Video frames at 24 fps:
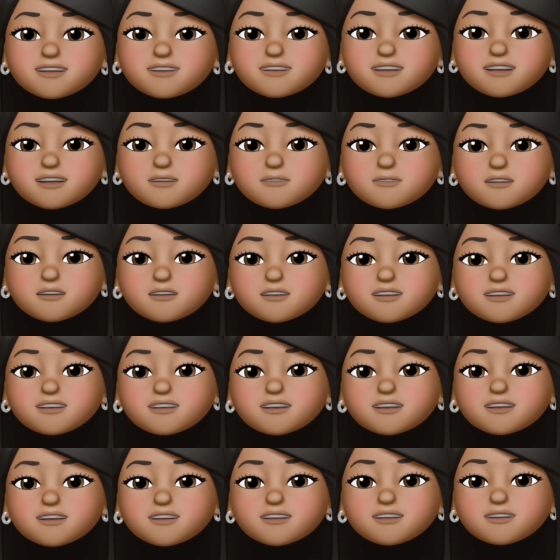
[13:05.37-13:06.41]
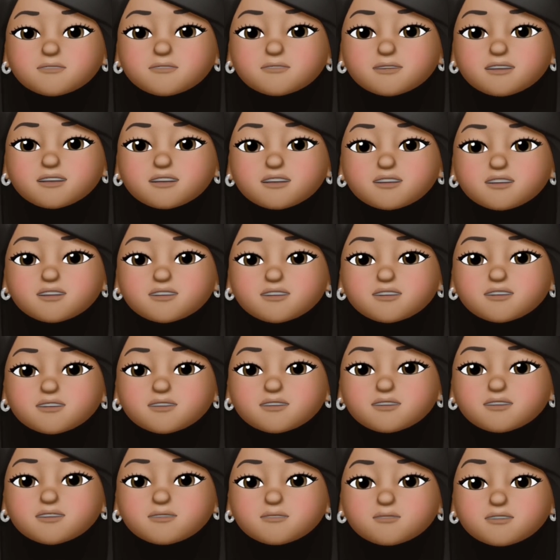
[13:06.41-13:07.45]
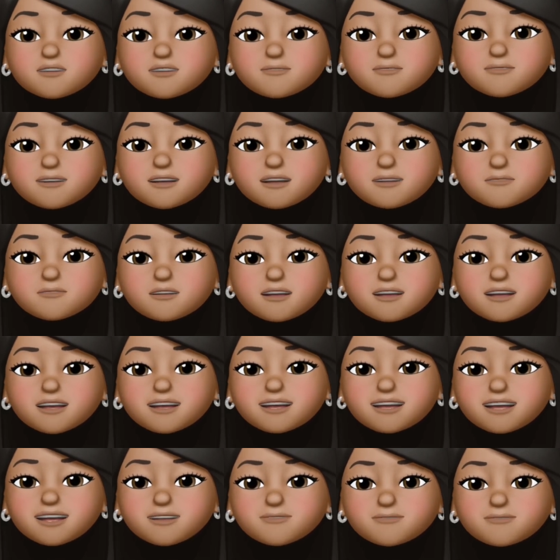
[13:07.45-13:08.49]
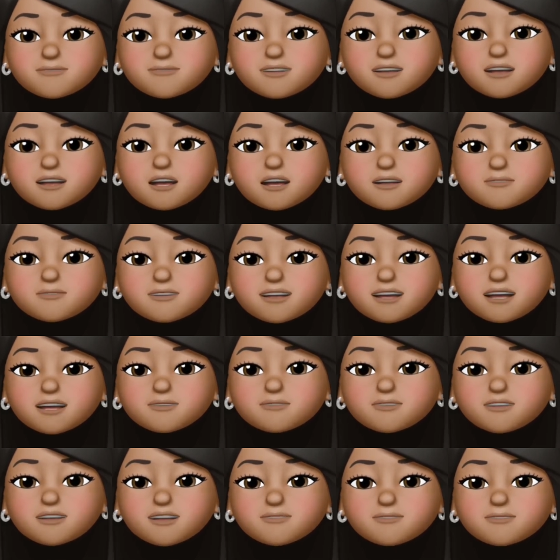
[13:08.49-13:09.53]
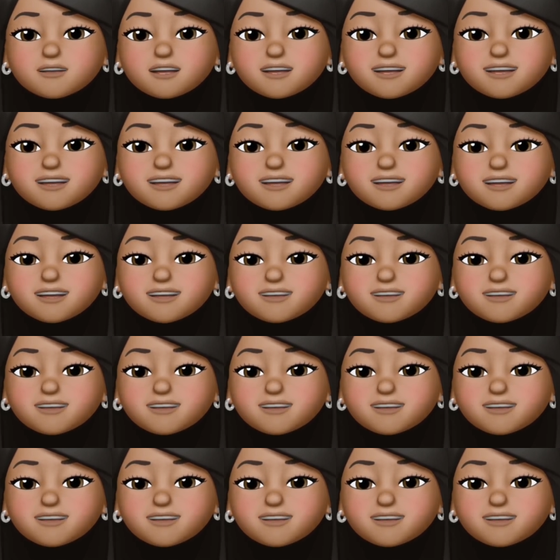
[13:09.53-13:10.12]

and I'm going to tell you some monkey jokes whilst being a monkey. Hope they keep you smiling.